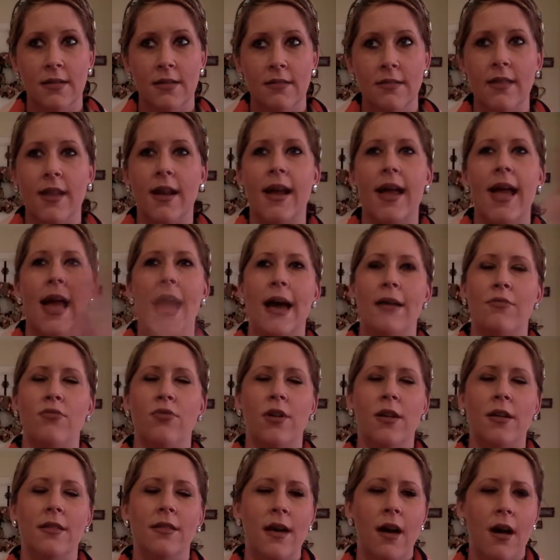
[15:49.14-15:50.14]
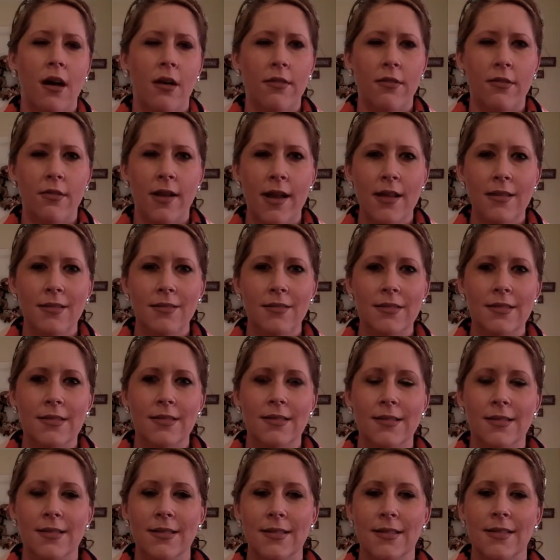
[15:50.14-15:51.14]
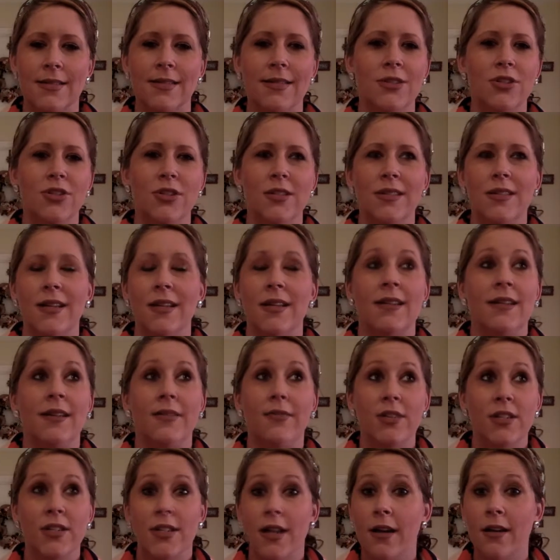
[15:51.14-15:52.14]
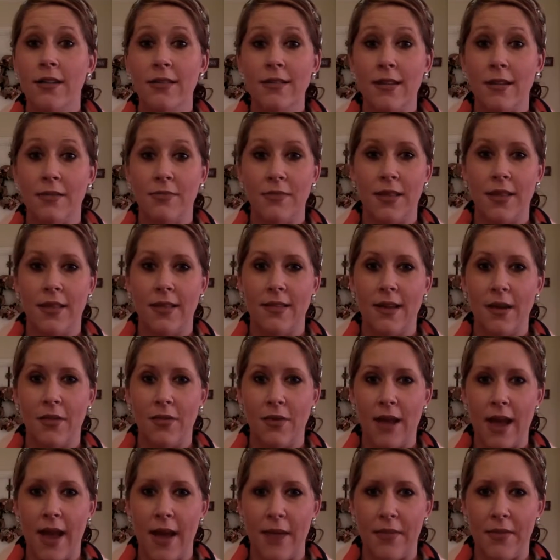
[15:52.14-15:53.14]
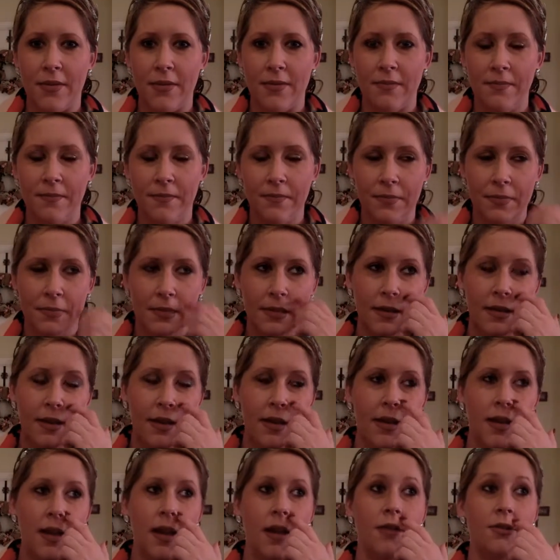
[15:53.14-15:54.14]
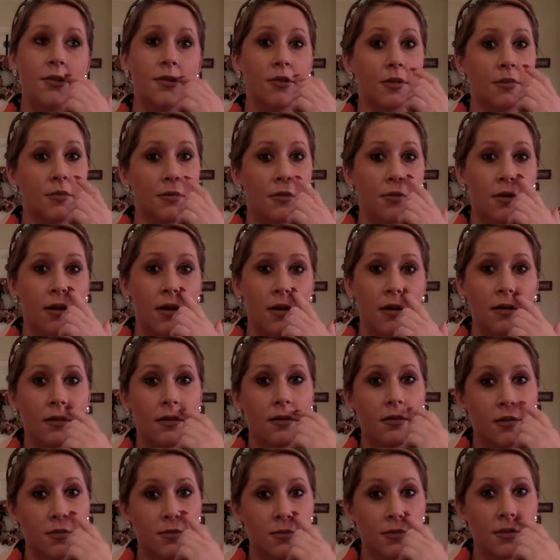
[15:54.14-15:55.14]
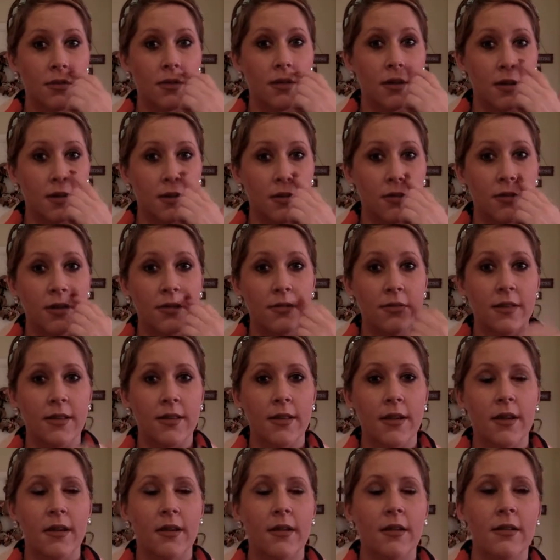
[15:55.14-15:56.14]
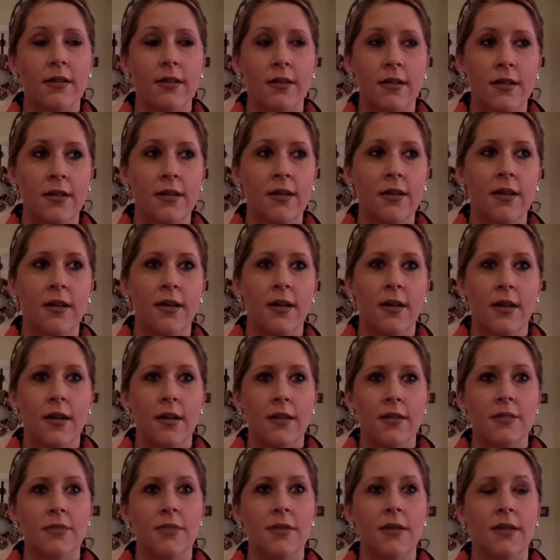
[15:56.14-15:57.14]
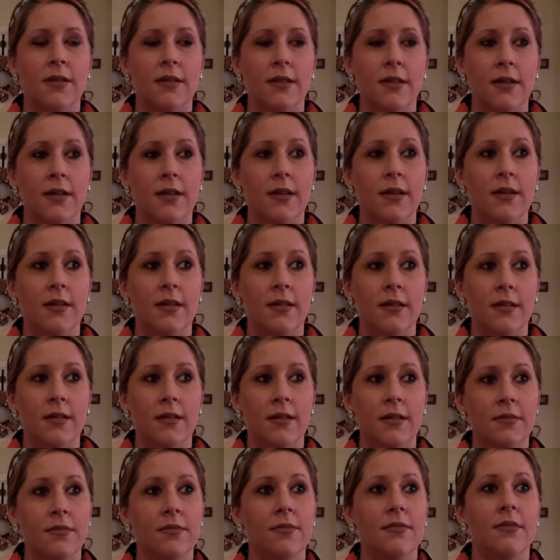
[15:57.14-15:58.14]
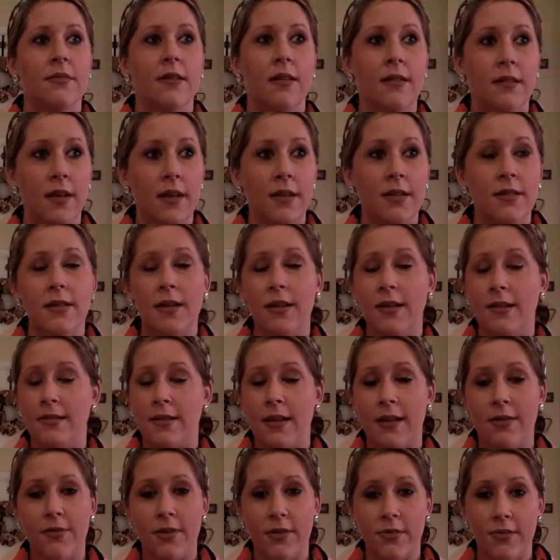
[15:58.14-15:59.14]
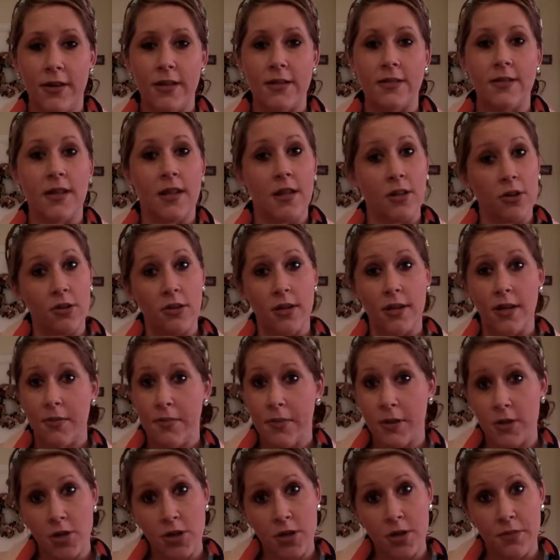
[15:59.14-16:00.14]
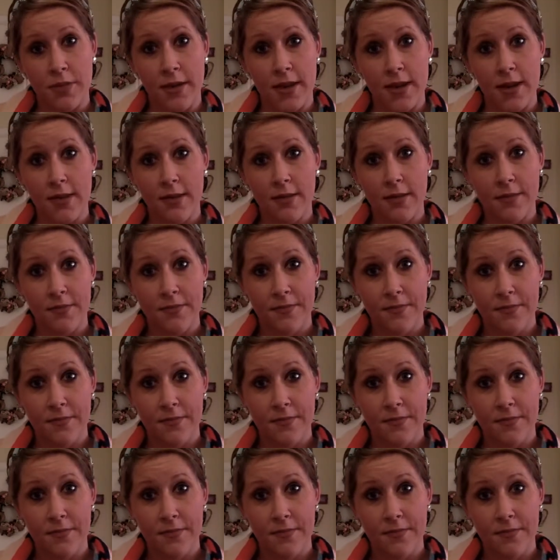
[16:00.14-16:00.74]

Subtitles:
that I had one on the other end because it never dawned on me that that would happen. And don't get me wrong, there was a lot of grieving there. Spent like a lot of days having a face that looked like a punching bag.